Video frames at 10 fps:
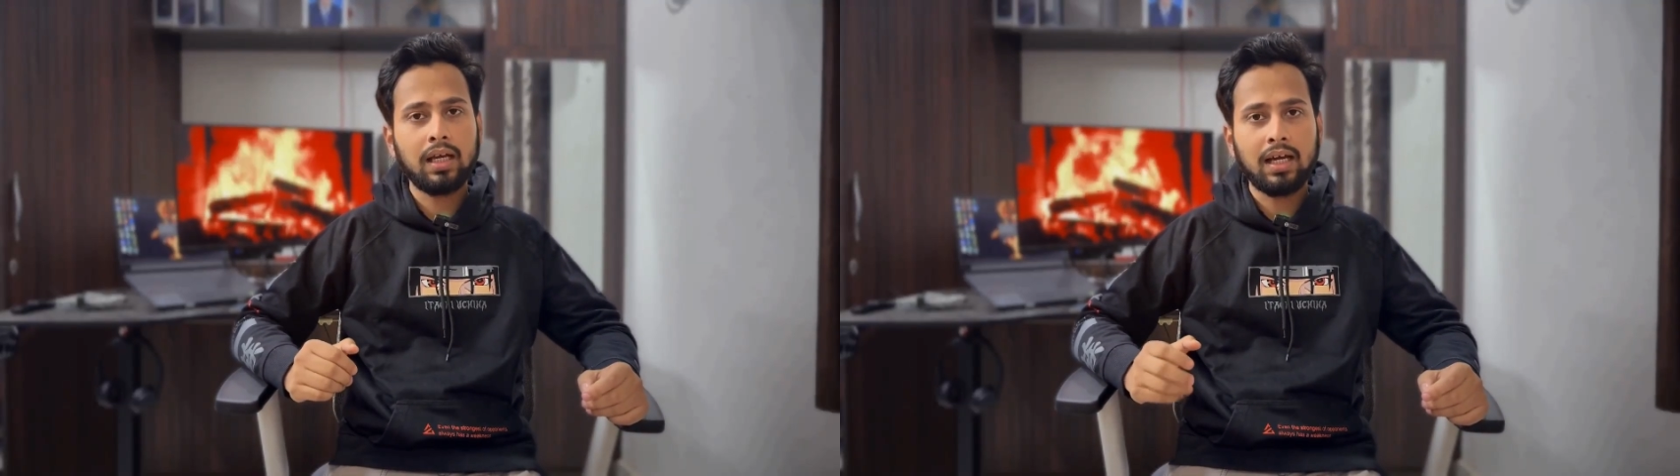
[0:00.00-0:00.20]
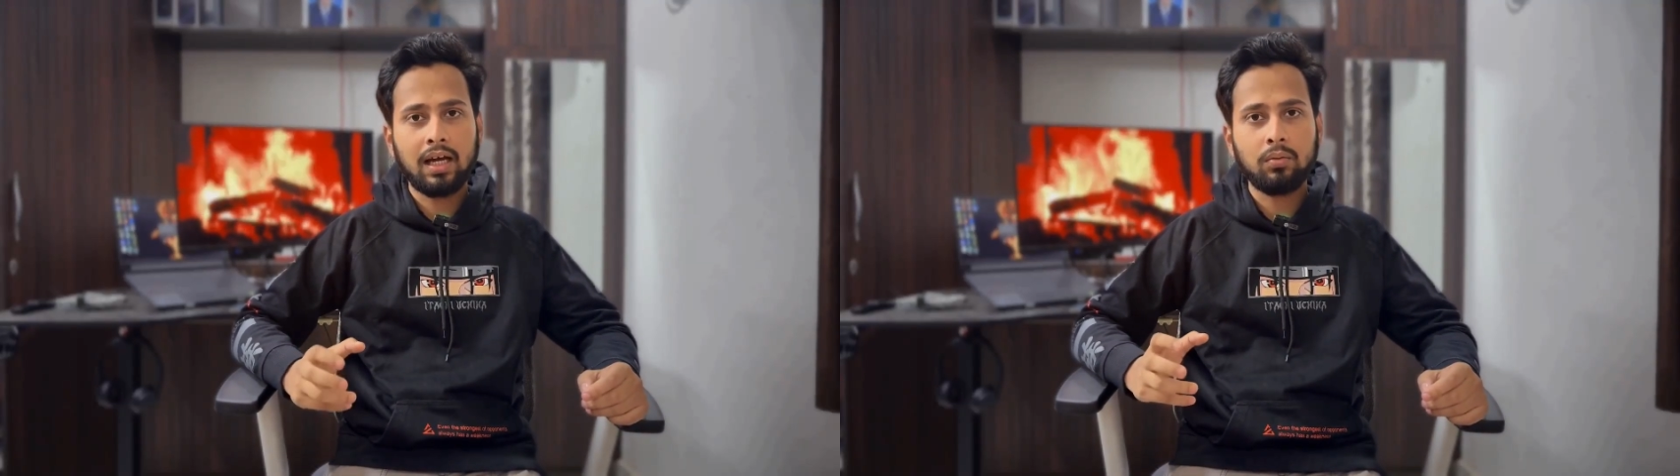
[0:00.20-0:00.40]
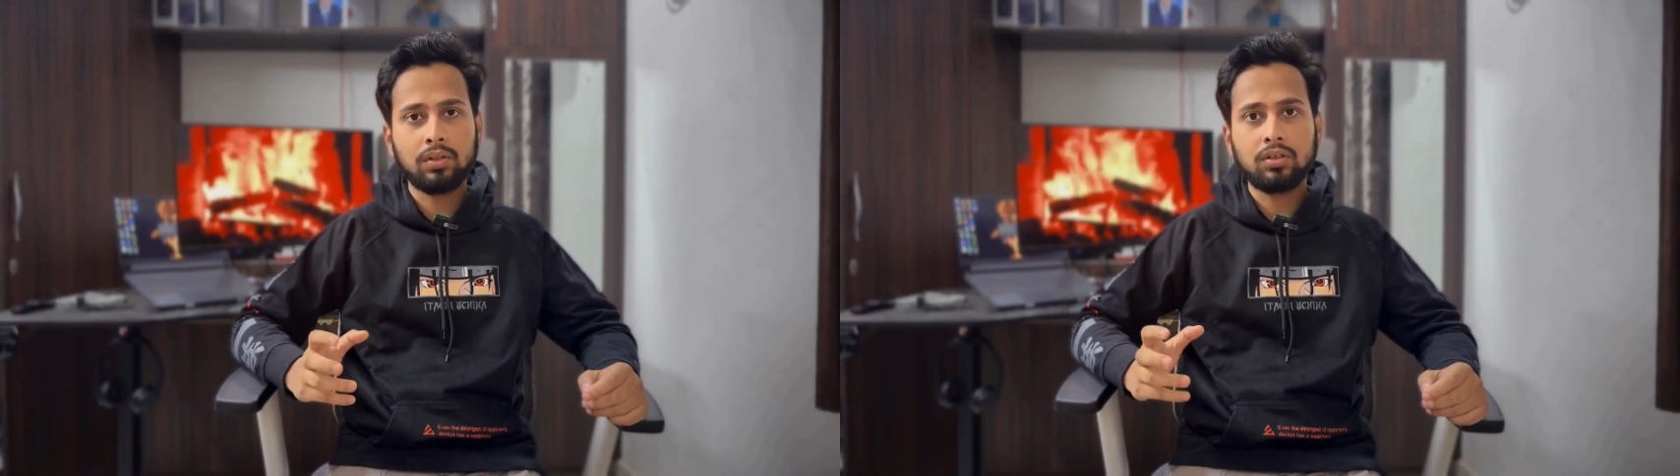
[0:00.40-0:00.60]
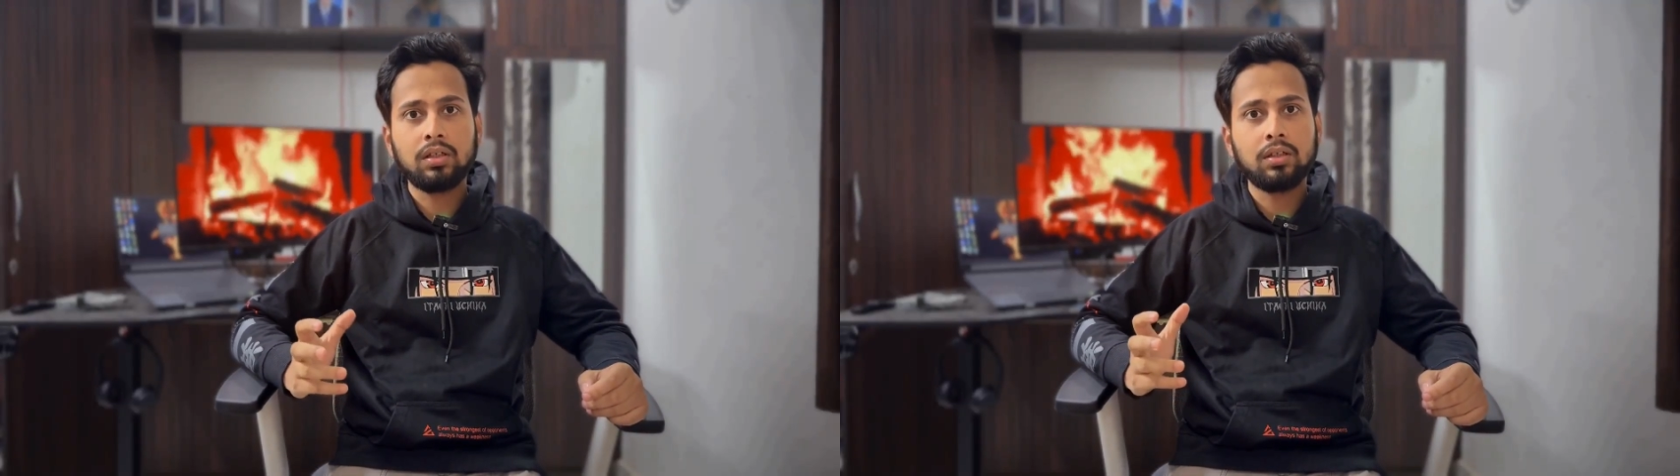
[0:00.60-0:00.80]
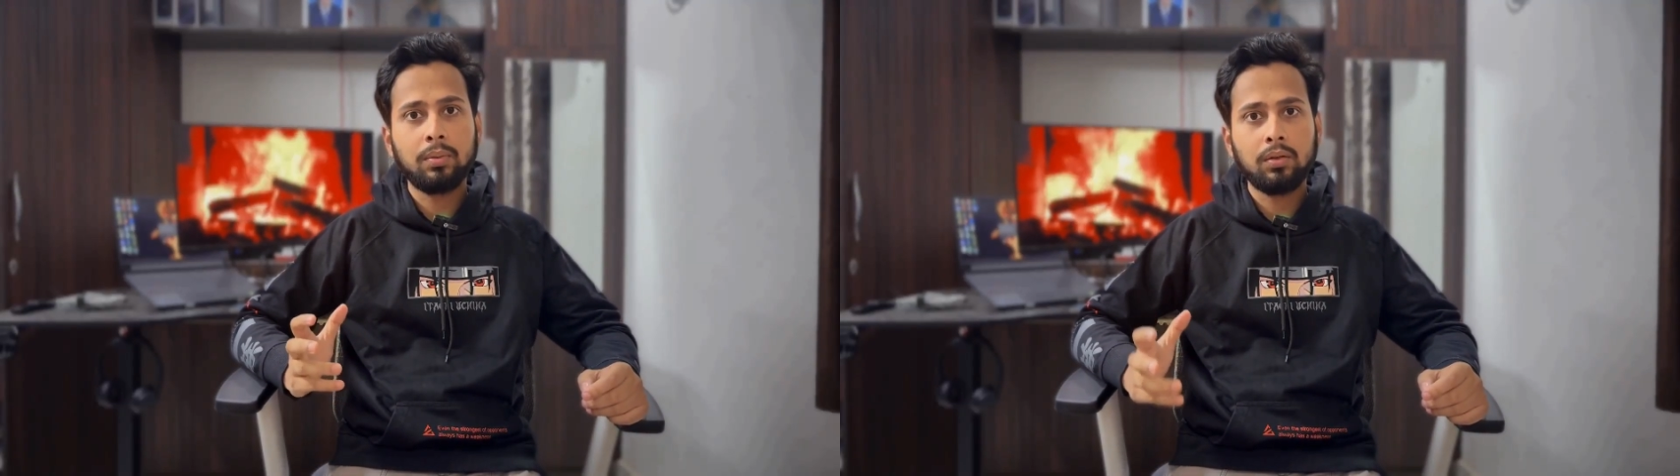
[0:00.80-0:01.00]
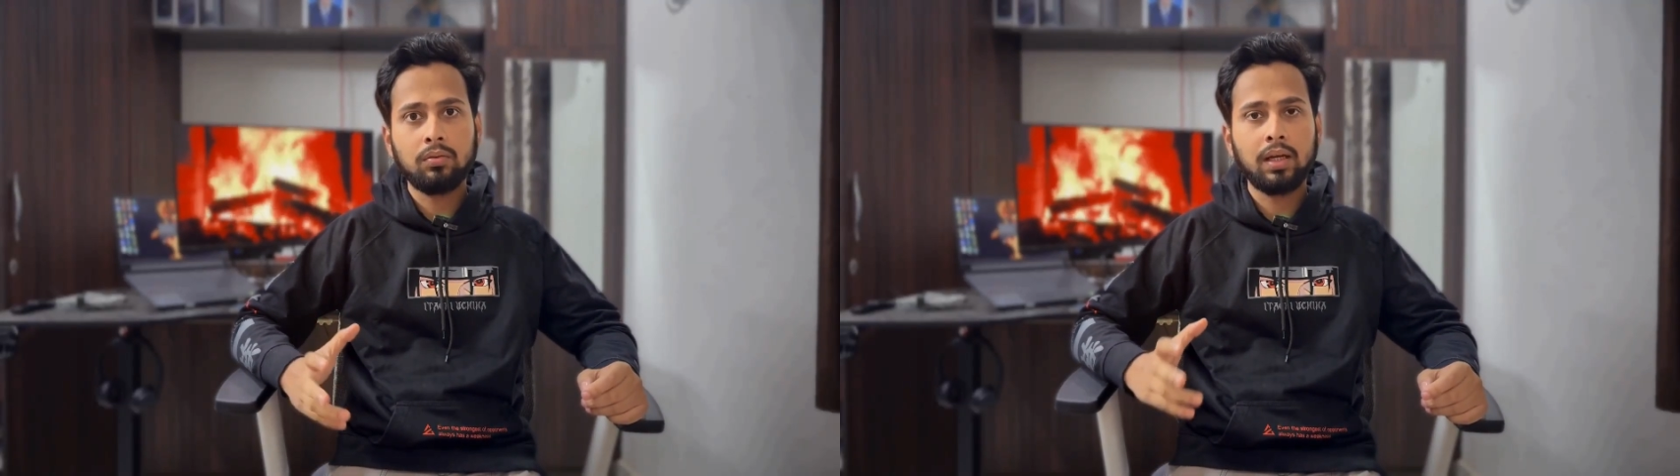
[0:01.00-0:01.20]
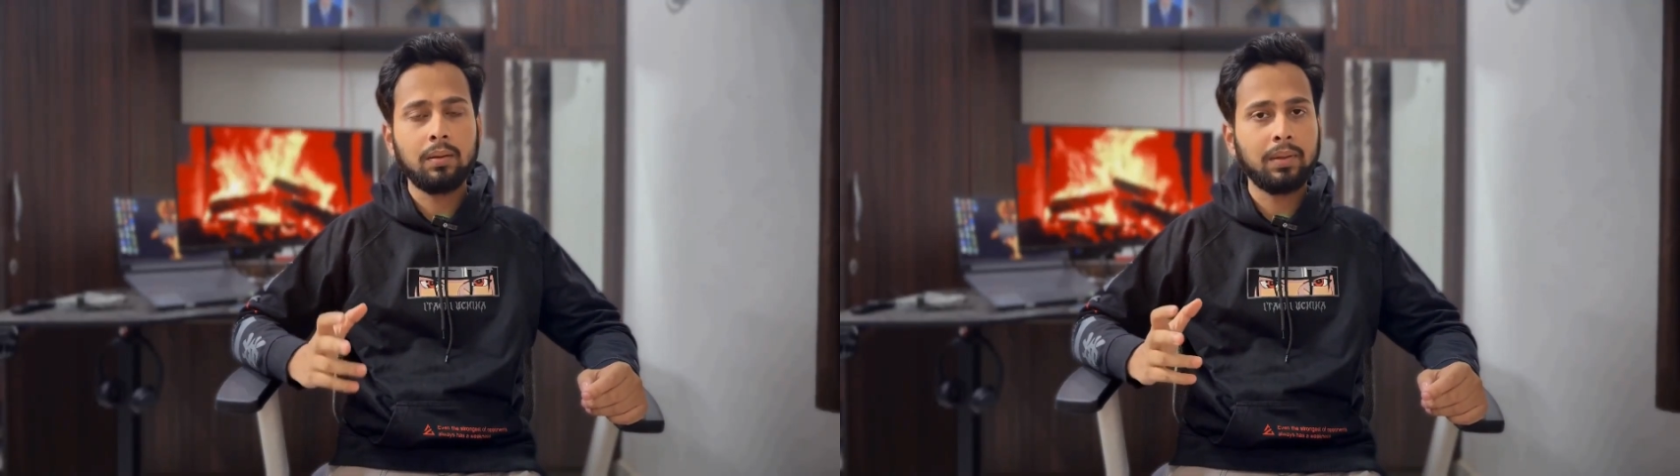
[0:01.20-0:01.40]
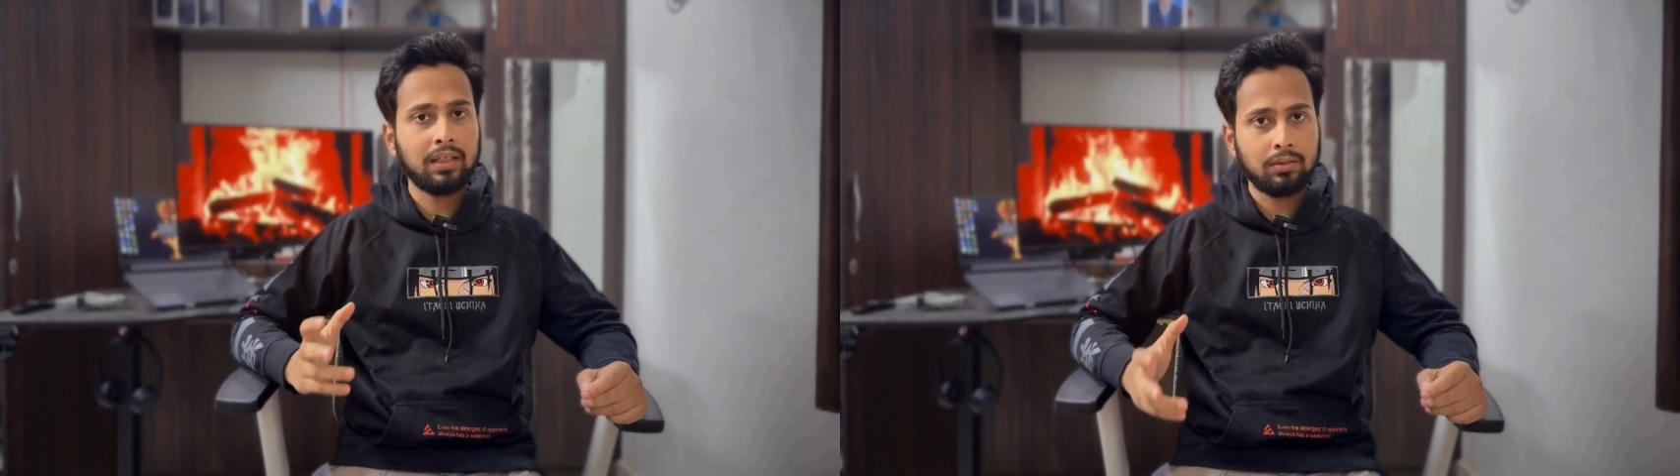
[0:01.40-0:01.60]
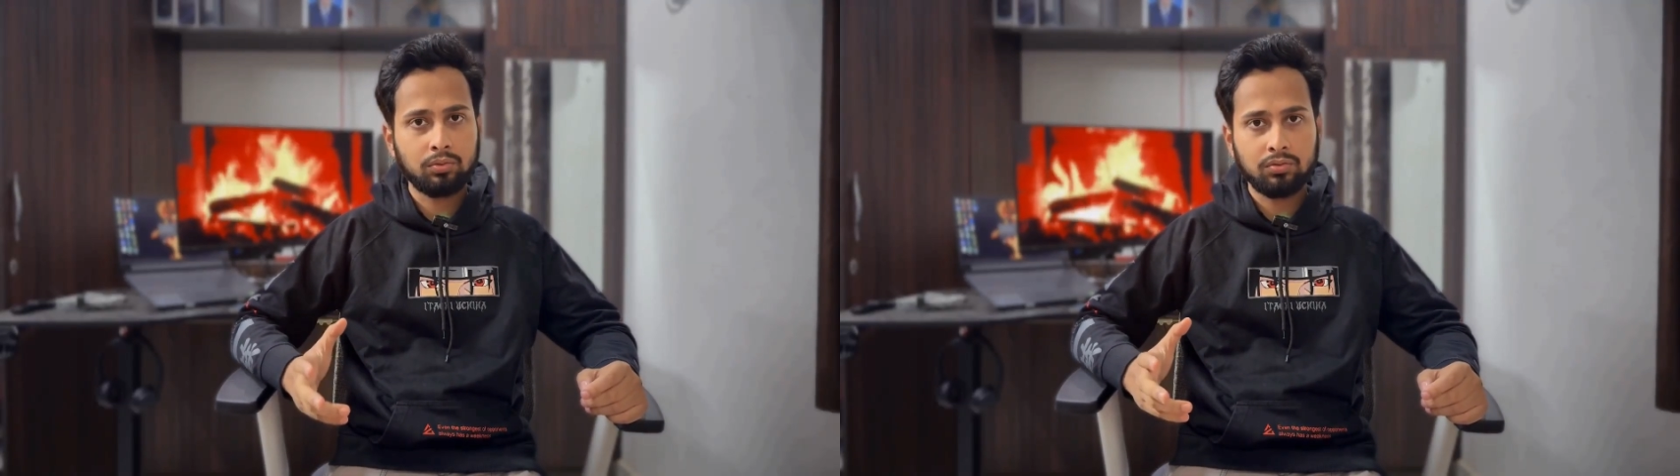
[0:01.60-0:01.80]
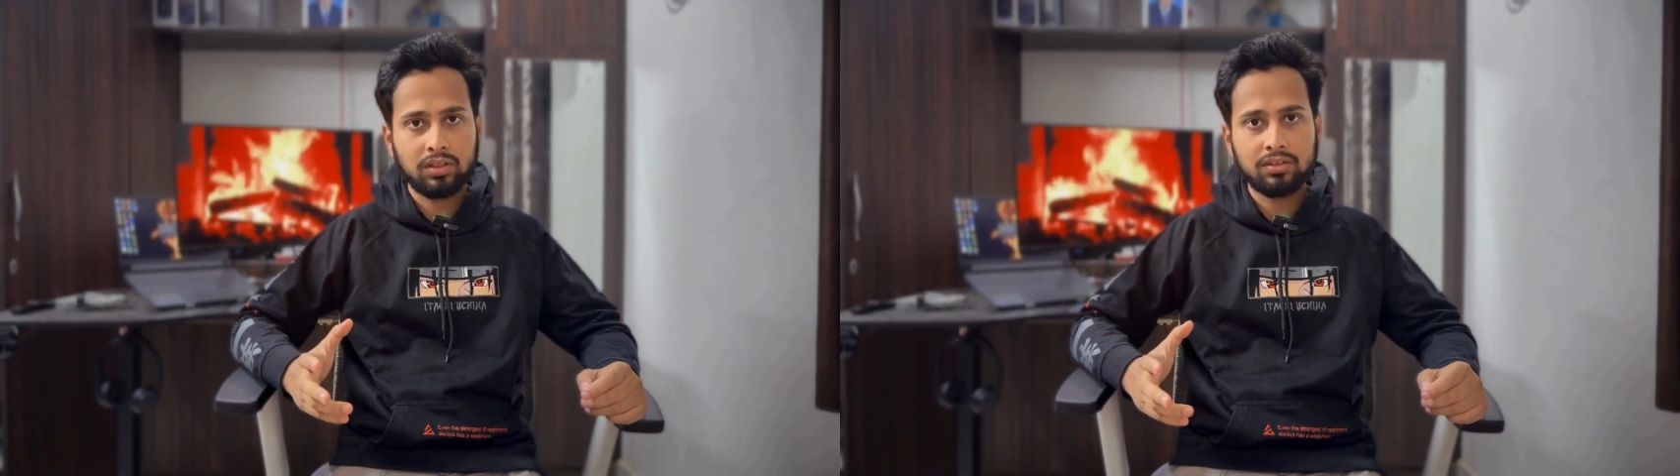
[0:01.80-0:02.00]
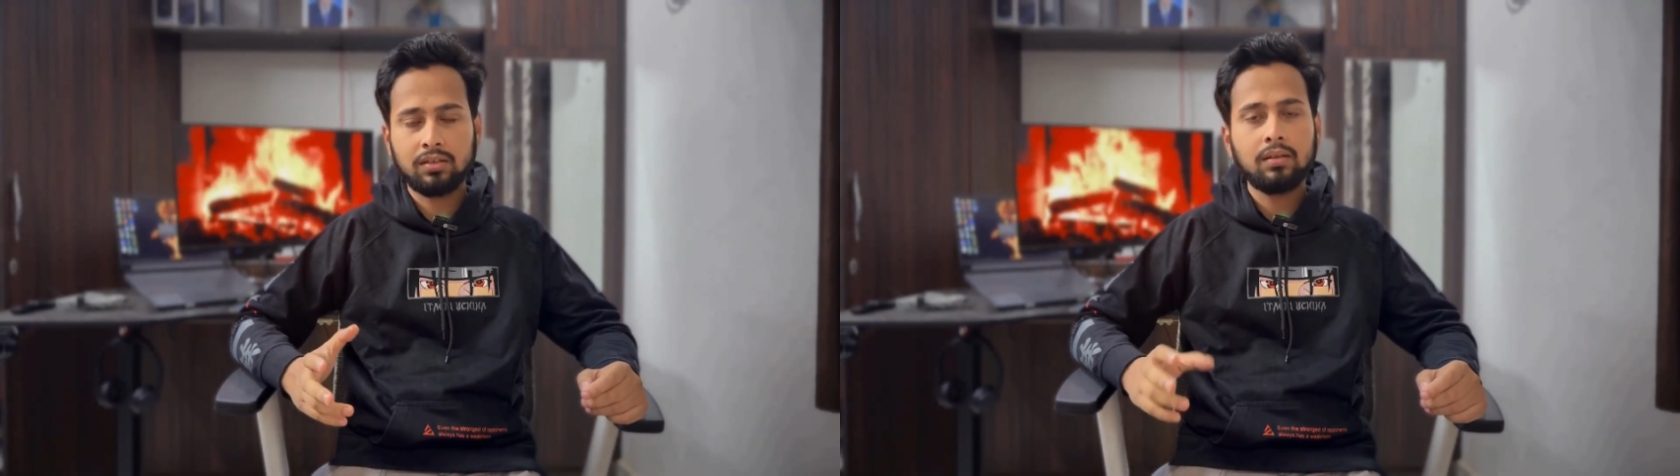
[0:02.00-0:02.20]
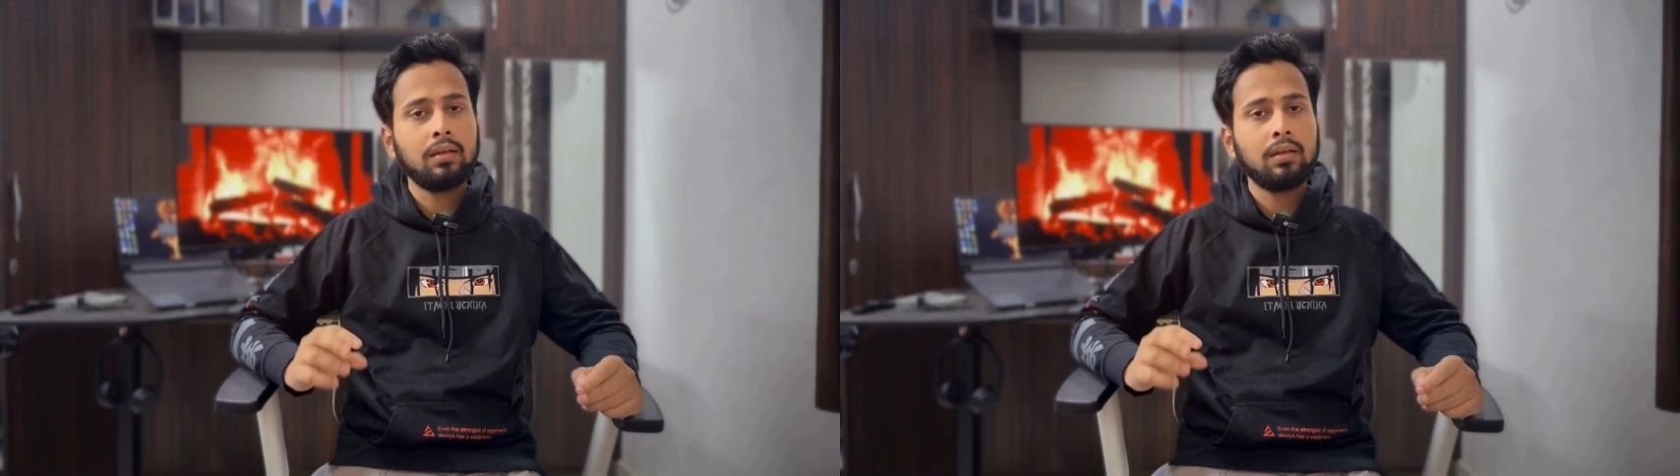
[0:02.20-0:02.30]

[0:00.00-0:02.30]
AI was just about recommending movies?